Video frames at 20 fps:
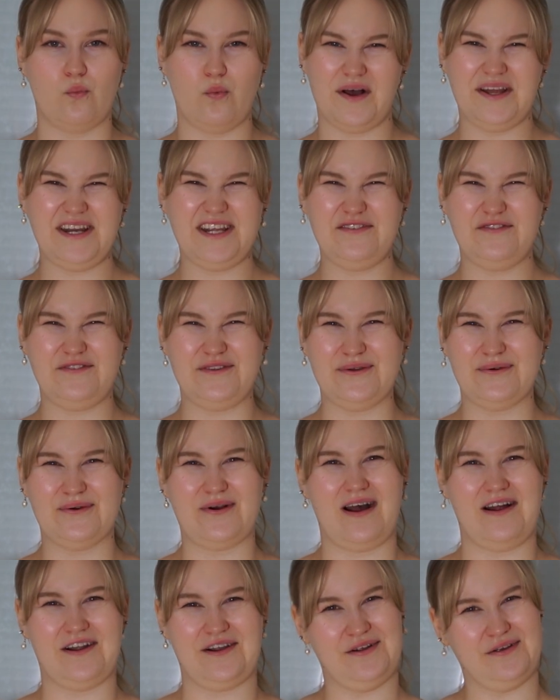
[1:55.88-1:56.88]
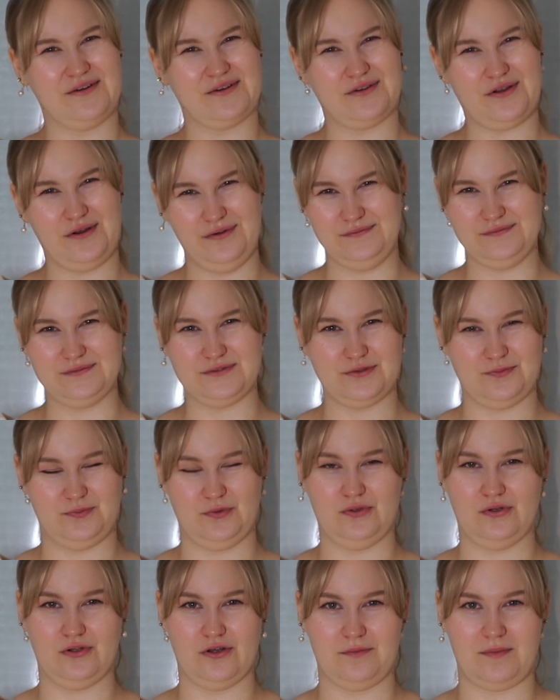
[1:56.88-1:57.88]
What if you are
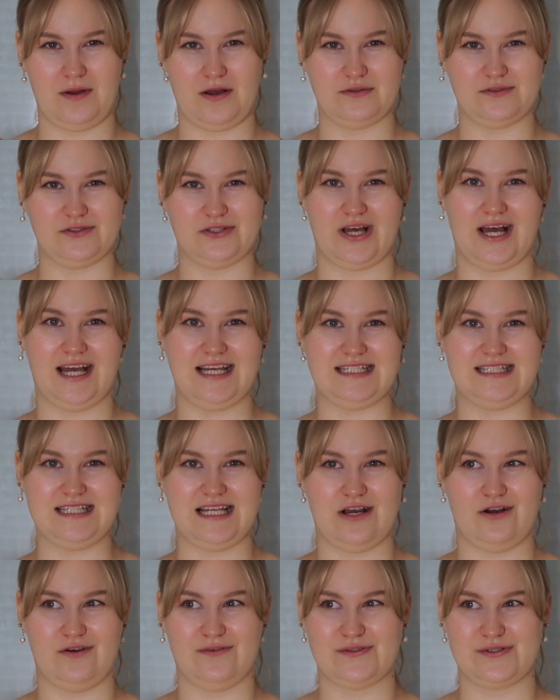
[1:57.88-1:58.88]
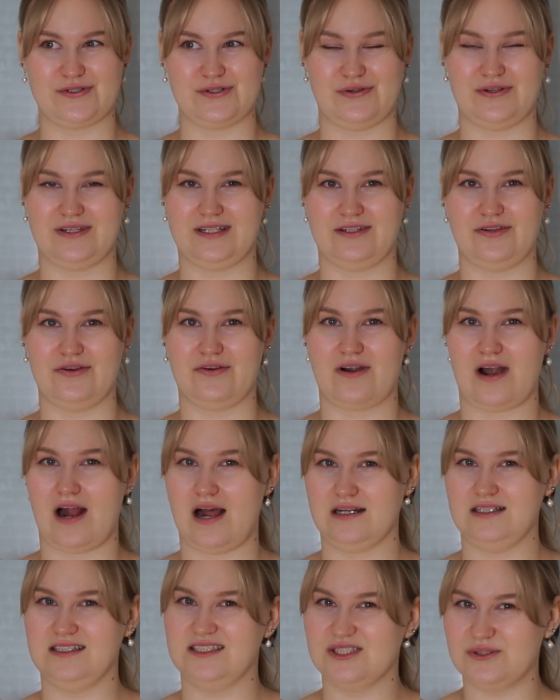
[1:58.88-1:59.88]
uncomfortable about the idea of showing your
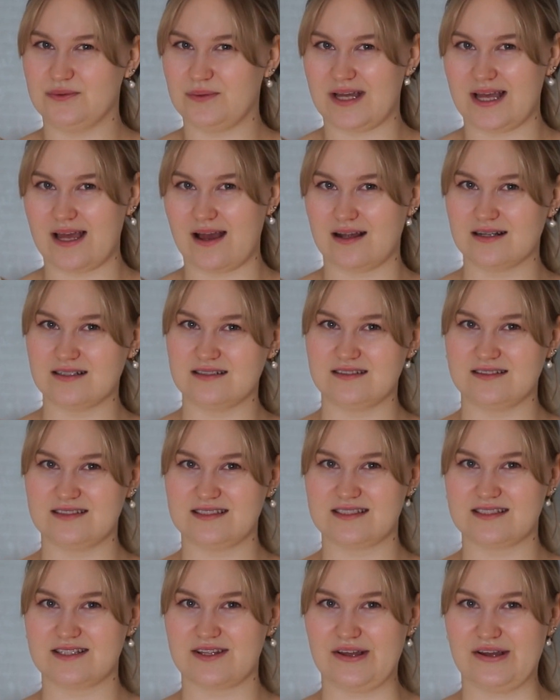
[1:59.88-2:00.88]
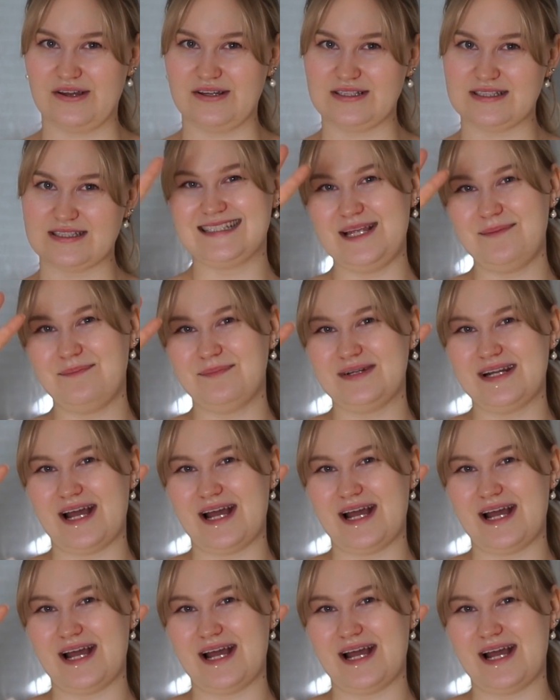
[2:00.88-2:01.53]
underwear under the skirt? Tip